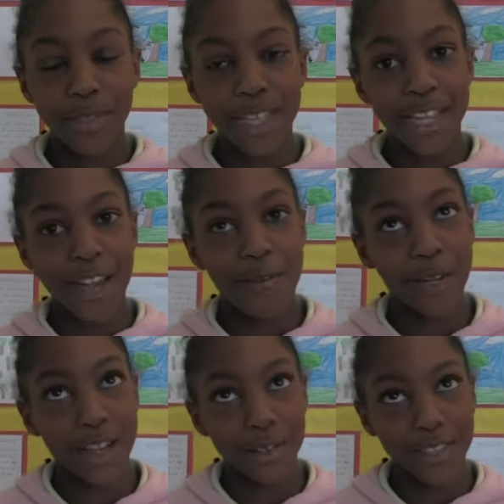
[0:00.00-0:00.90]
plan out
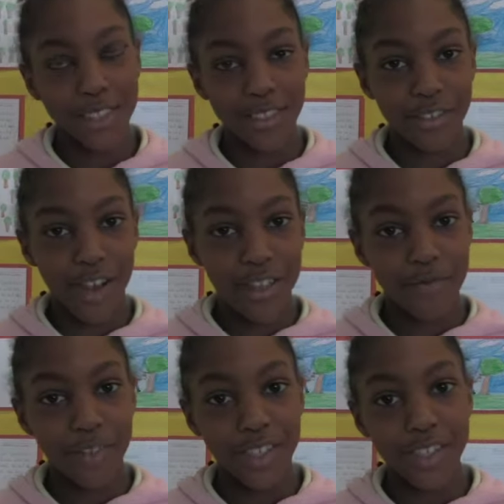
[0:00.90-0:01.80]
what I was gonna write
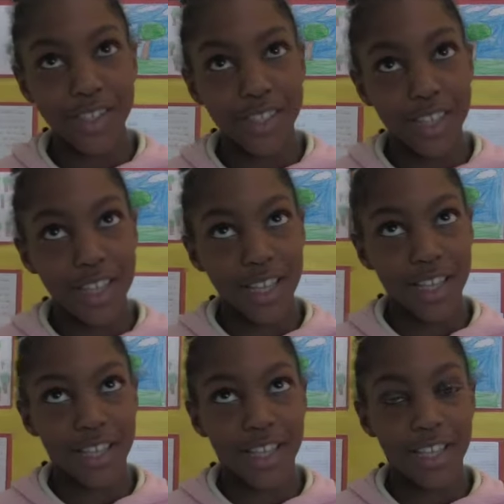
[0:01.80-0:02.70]
first,
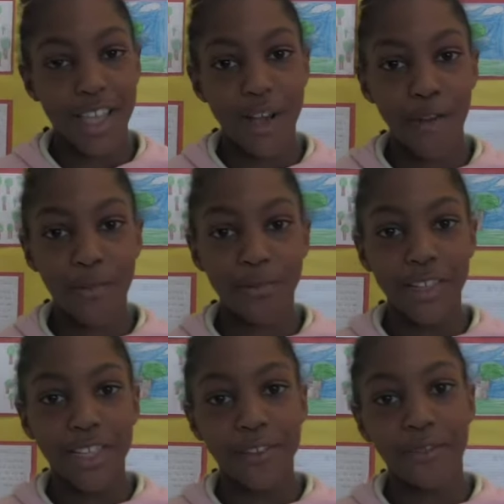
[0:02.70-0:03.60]

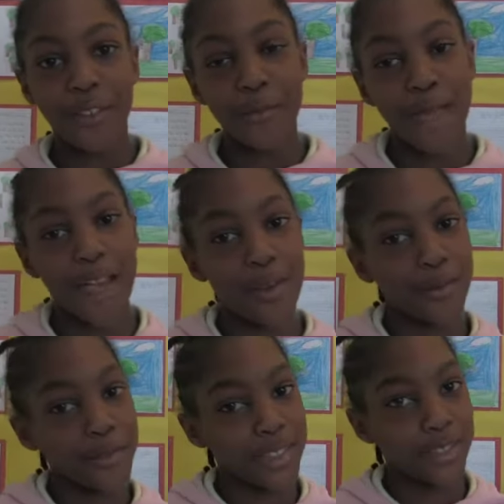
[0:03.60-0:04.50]
and the flow map
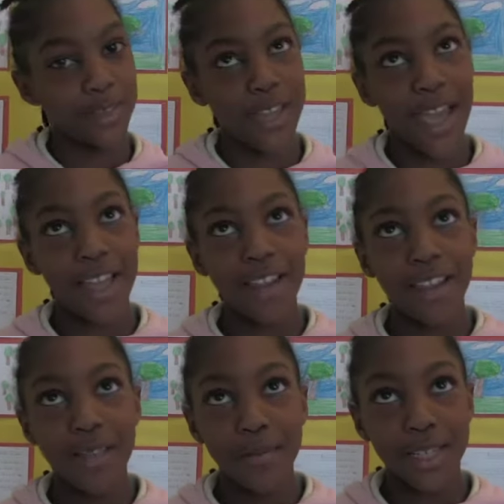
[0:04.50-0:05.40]
helped me do that
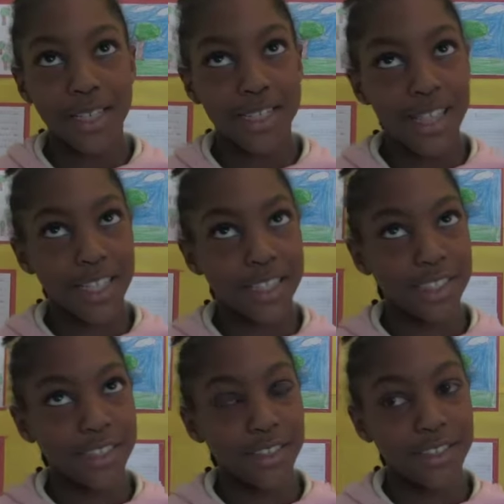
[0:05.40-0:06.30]
because I can
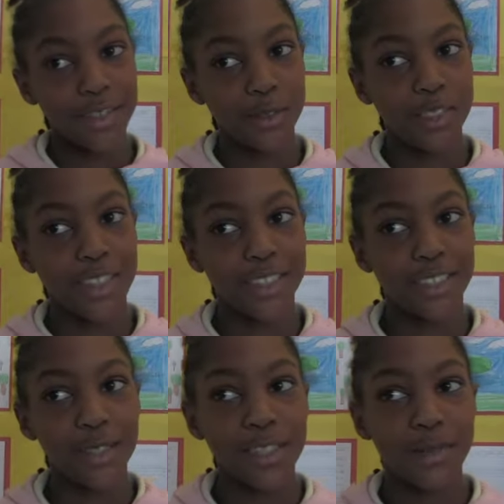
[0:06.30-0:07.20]
do the
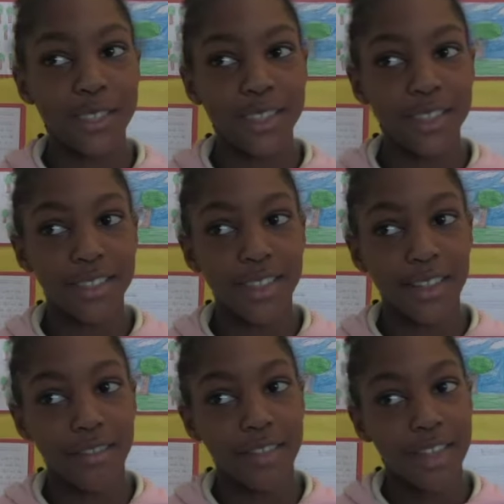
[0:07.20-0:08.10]
sequence
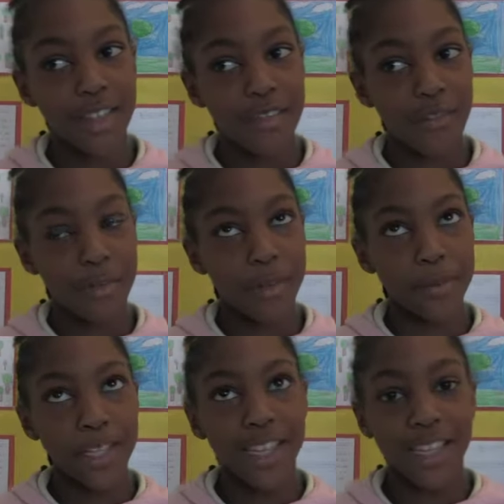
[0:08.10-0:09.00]
from the
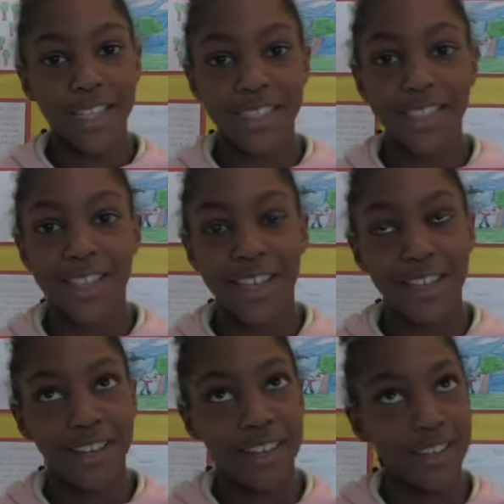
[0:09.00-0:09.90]
beginning into the
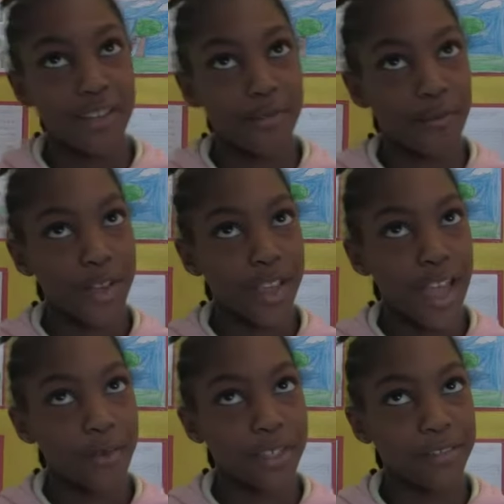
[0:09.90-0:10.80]
ending of
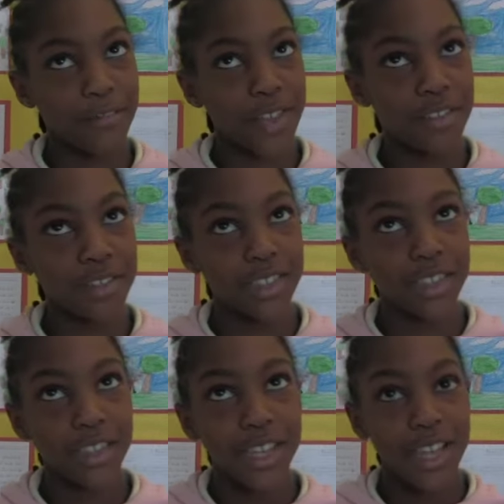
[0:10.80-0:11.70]
how he felt
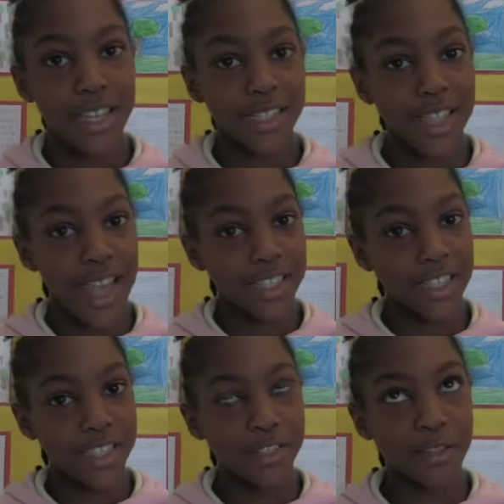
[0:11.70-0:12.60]
and his
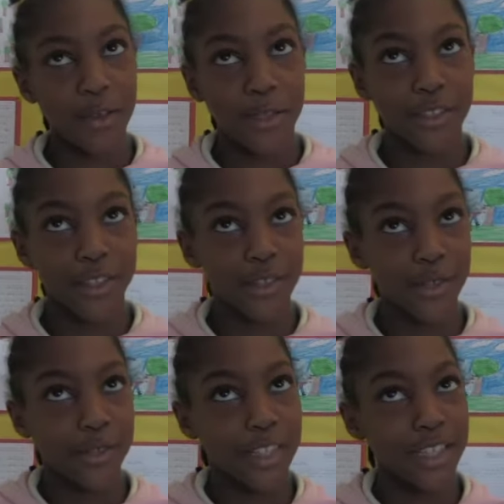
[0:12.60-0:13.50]
actions throughout the
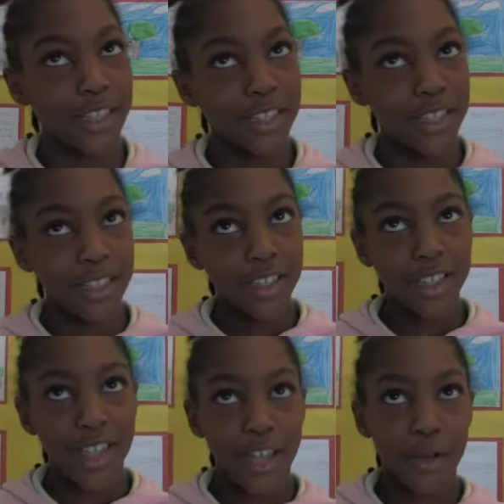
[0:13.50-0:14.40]
story,
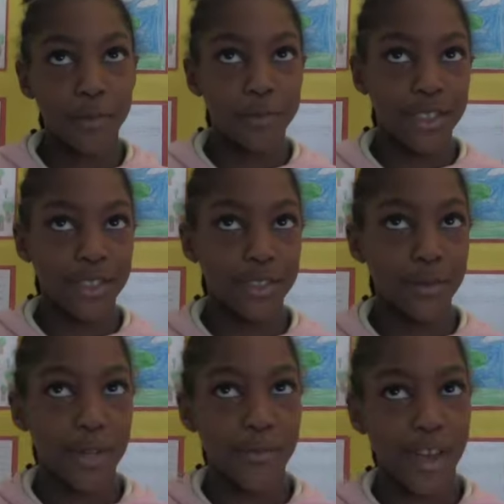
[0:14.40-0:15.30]
and it helped me do
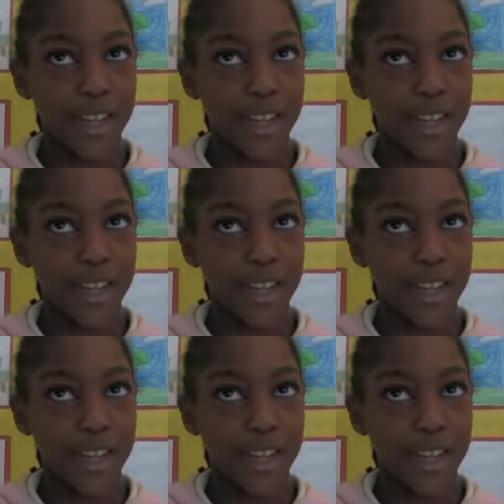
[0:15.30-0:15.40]
my writing.